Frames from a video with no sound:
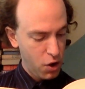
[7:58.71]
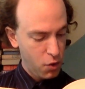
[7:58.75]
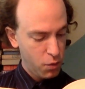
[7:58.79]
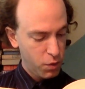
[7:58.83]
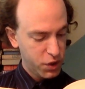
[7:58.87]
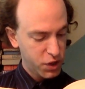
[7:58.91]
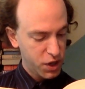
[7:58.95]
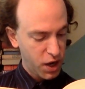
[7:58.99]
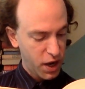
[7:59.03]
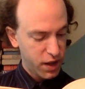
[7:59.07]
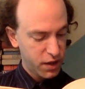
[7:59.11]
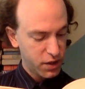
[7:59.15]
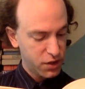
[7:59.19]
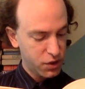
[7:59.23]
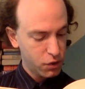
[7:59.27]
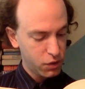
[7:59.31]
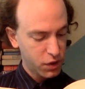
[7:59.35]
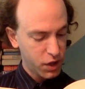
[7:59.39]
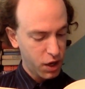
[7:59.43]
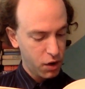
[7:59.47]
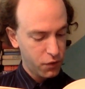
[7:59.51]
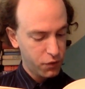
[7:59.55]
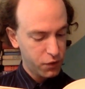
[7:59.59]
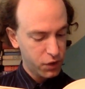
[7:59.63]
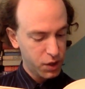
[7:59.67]
which I had so
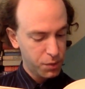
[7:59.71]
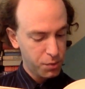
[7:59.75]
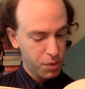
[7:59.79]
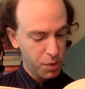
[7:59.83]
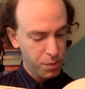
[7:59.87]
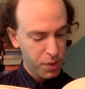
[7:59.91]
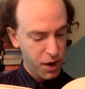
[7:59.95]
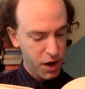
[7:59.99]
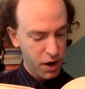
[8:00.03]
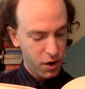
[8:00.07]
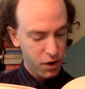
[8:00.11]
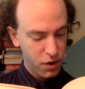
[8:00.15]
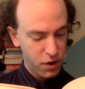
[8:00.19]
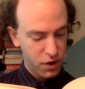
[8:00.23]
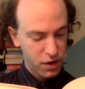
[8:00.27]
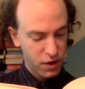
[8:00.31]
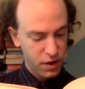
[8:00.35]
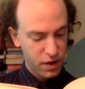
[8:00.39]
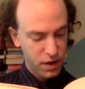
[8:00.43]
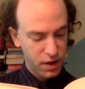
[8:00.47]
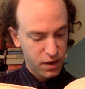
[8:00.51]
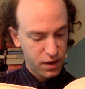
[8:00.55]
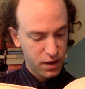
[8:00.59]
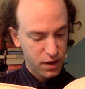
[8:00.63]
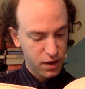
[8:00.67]
carefully prepared.
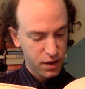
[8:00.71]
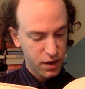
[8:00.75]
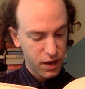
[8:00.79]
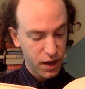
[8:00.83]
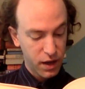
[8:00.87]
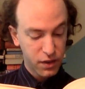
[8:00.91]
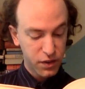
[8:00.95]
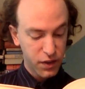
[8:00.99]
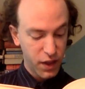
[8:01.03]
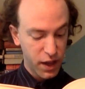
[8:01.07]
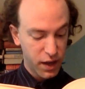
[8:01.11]
And